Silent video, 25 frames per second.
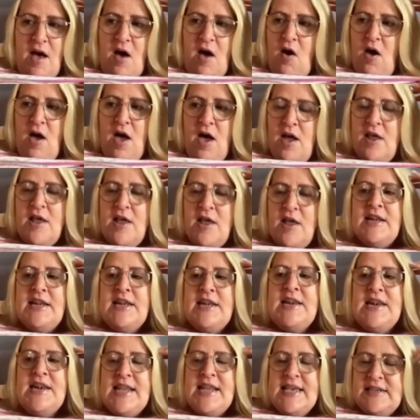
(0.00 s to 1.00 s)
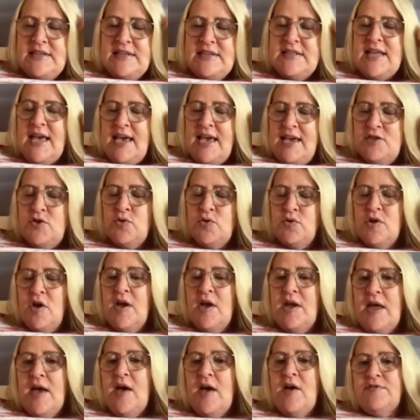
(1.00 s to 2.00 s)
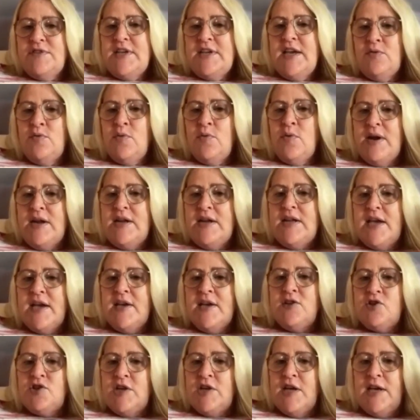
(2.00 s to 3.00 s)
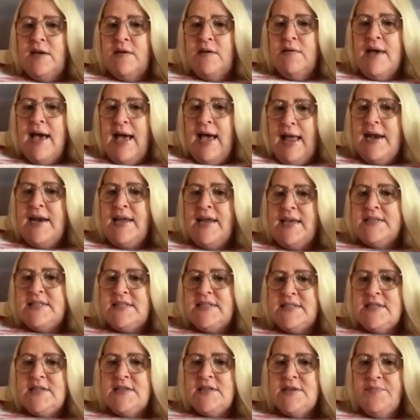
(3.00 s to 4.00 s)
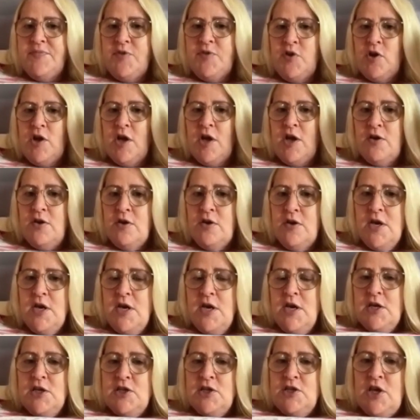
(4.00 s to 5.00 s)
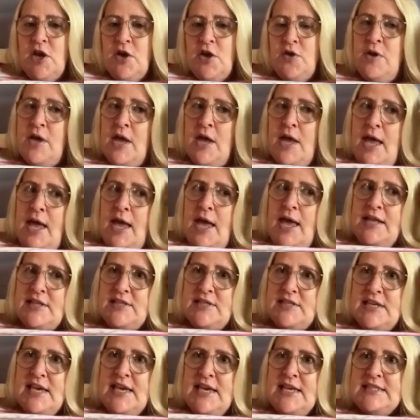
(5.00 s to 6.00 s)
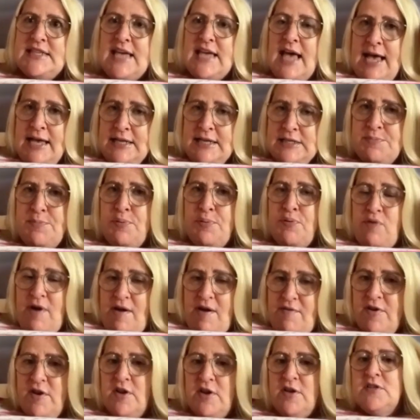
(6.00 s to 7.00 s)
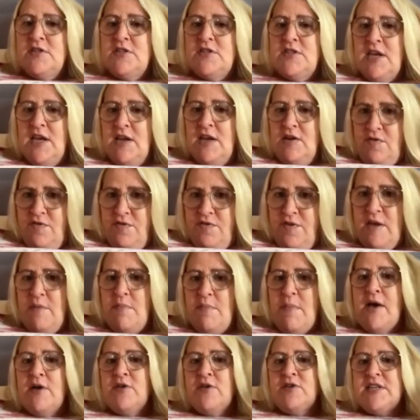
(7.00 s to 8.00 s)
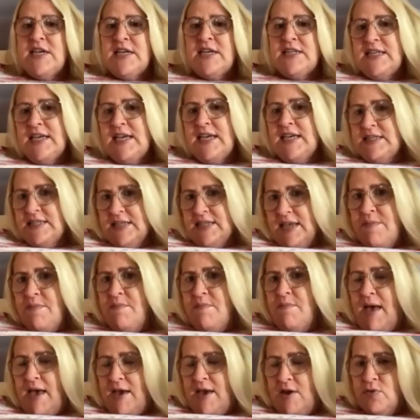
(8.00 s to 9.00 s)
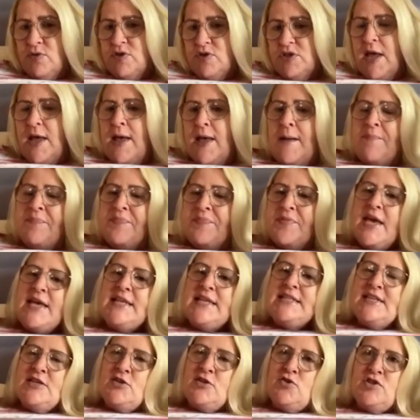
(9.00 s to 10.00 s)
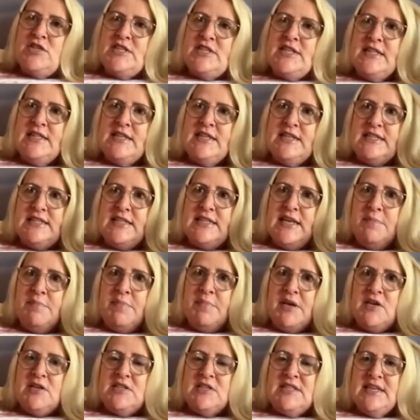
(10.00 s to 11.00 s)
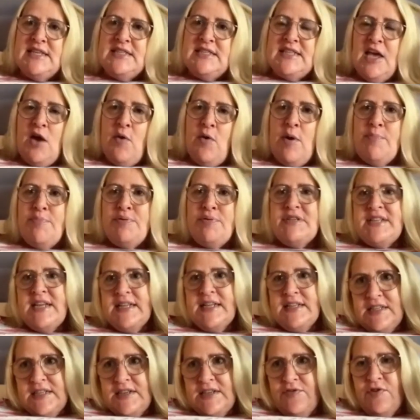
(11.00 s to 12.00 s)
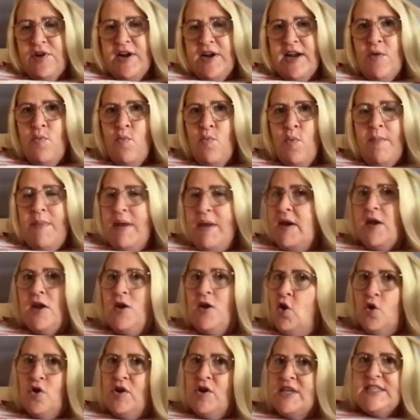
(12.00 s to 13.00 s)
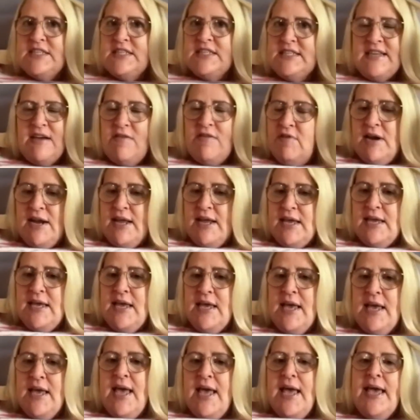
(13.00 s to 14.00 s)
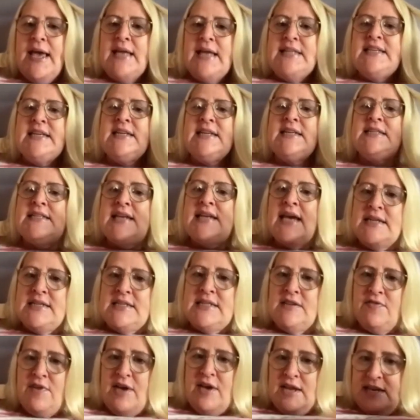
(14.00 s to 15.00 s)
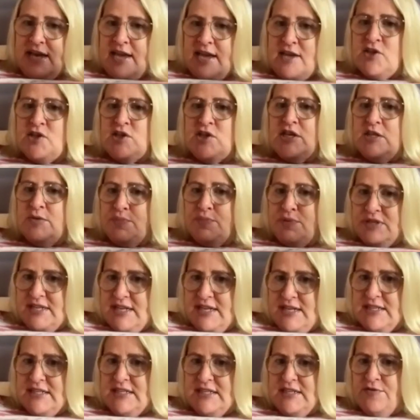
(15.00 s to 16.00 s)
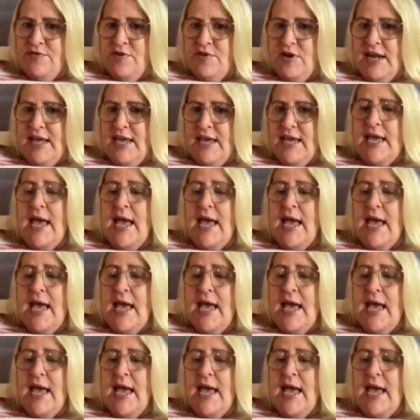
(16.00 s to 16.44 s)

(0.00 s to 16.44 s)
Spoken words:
At least 8 or 9 out of 10 were ADHD, at least. So it's as prevalent in females as it is in males. It's interesting, this thing, because they say, it presents differently in women. Not necessarily. It's inattentive ADHD that presents differently.